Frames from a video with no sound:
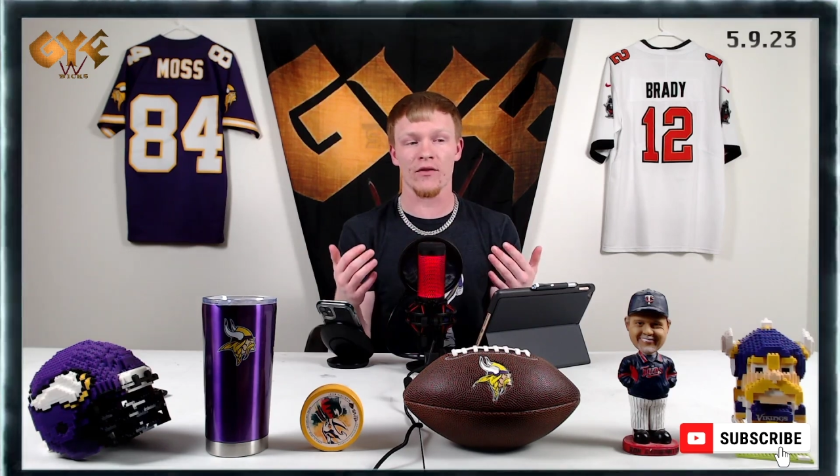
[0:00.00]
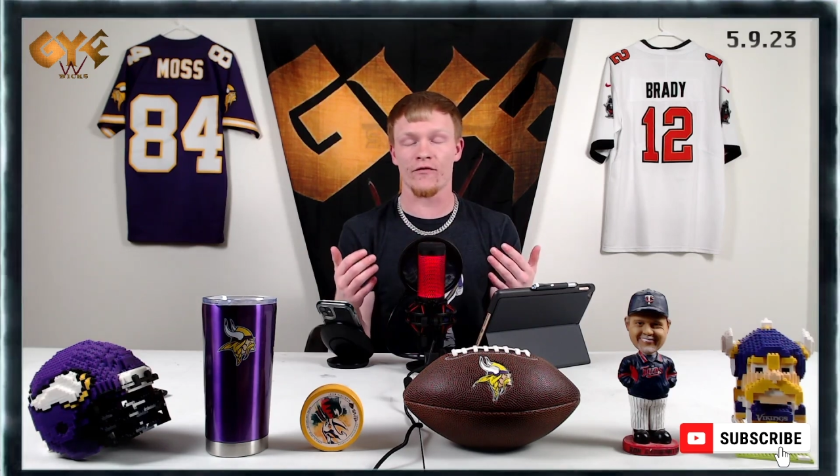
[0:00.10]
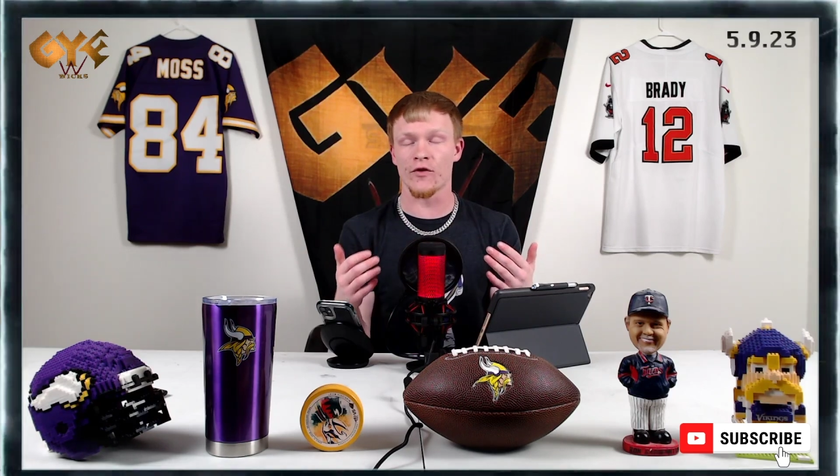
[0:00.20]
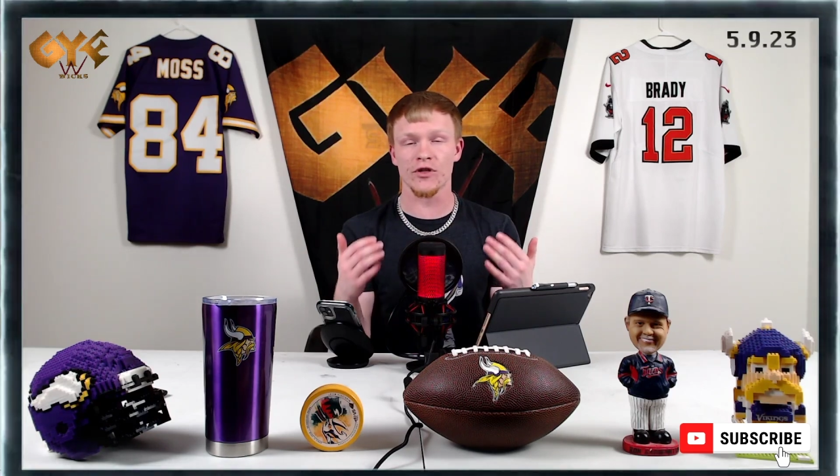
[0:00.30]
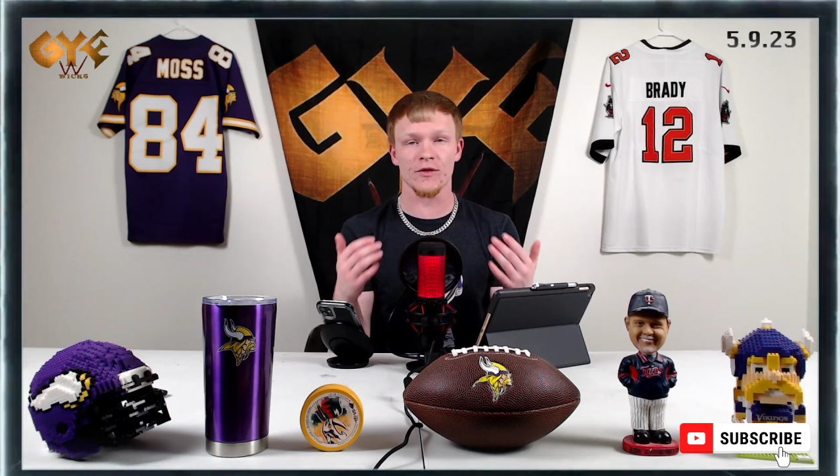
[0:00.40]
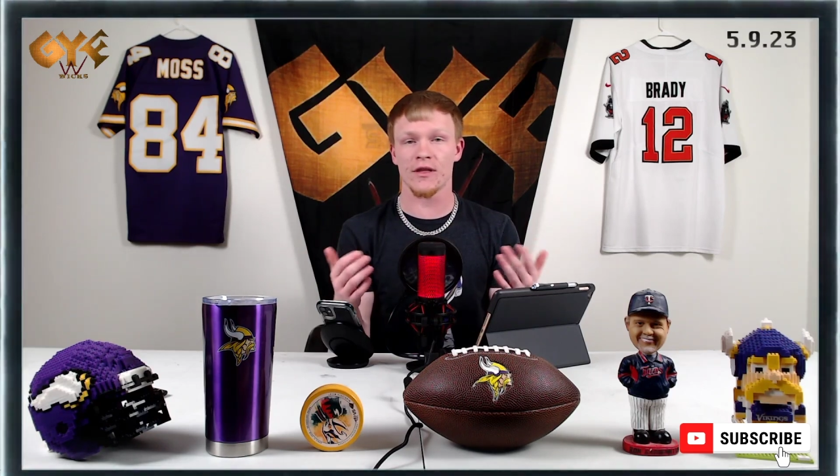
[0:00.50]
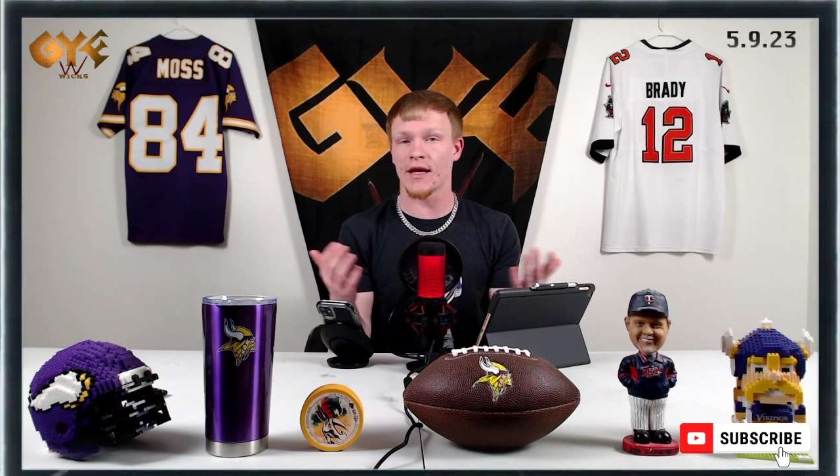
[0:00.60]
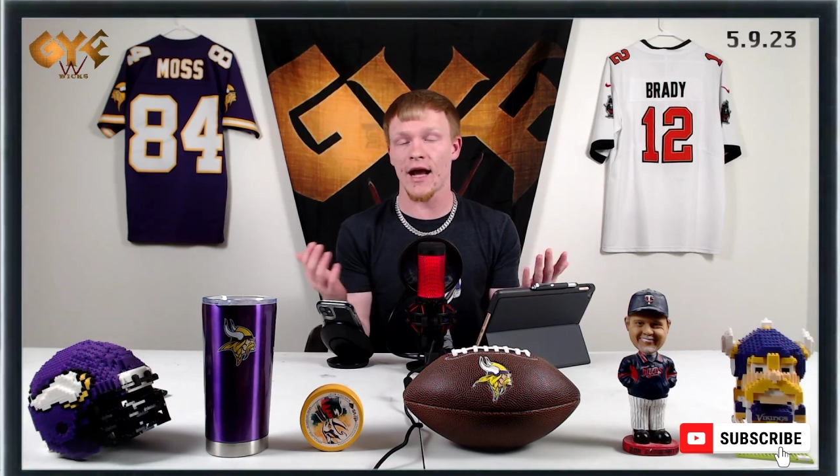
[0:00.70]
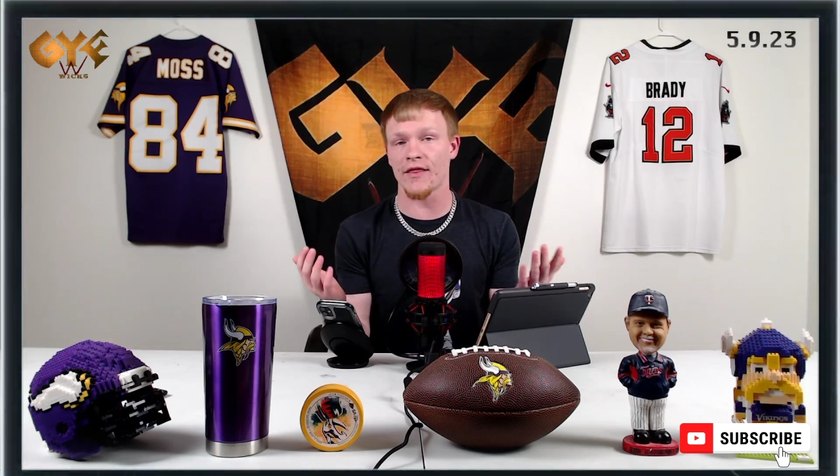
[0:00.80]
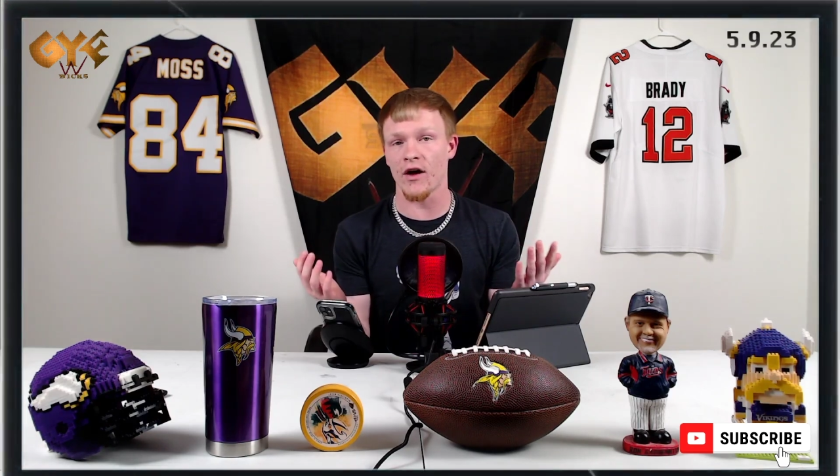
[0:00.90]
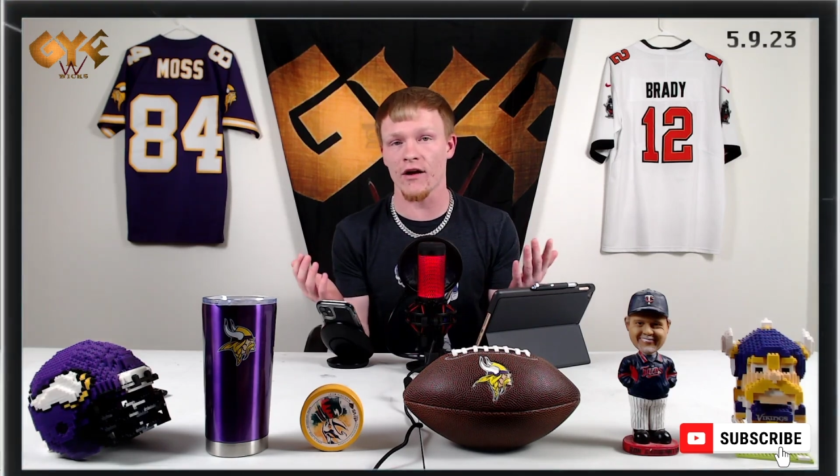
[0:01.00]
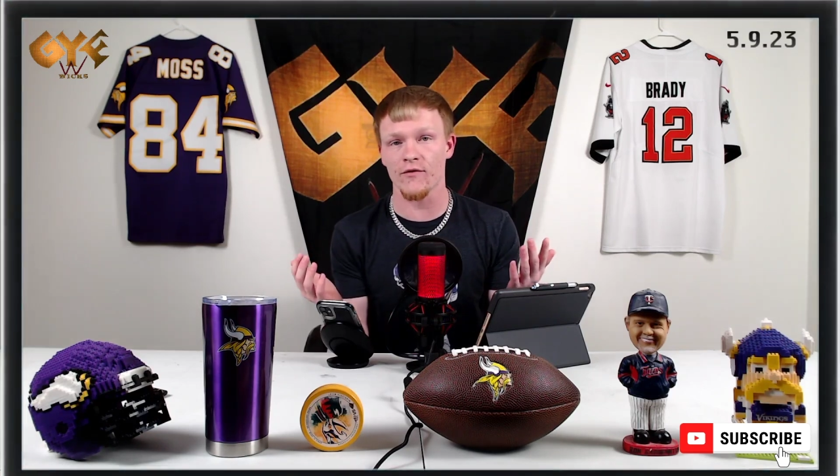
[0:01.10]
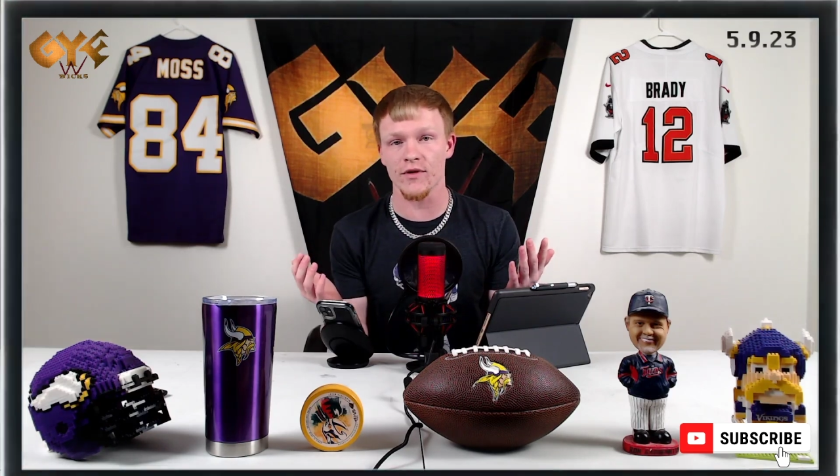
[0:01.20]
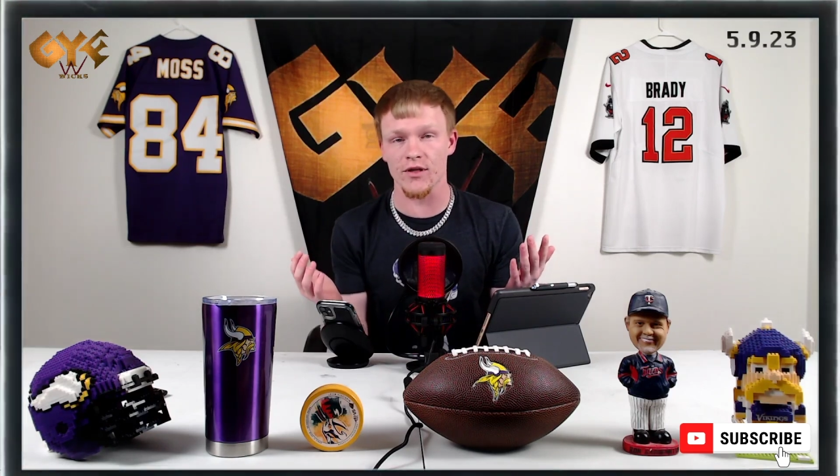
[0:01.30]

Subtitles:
the first thing I thought of was,